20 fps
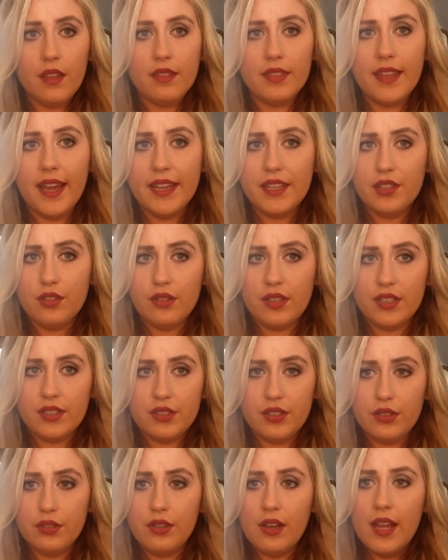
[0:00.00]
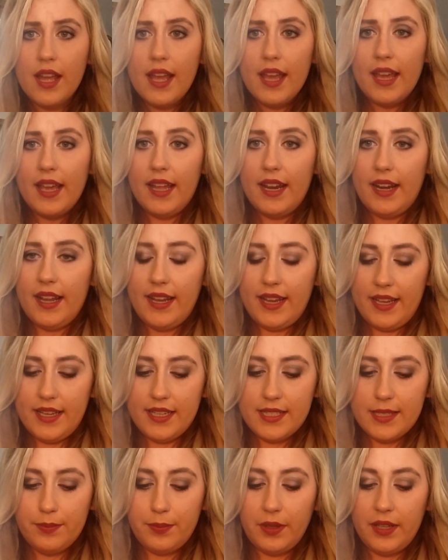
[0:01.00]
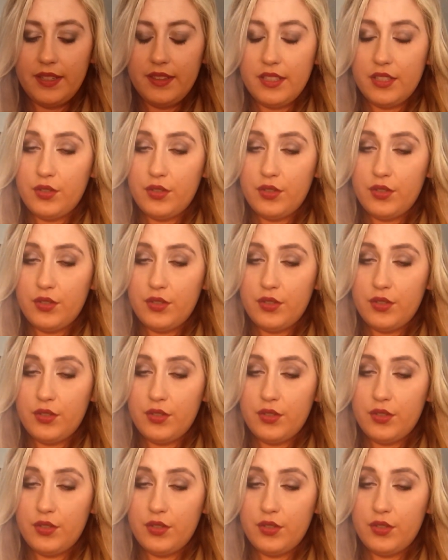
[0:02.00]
that you can do, and I explain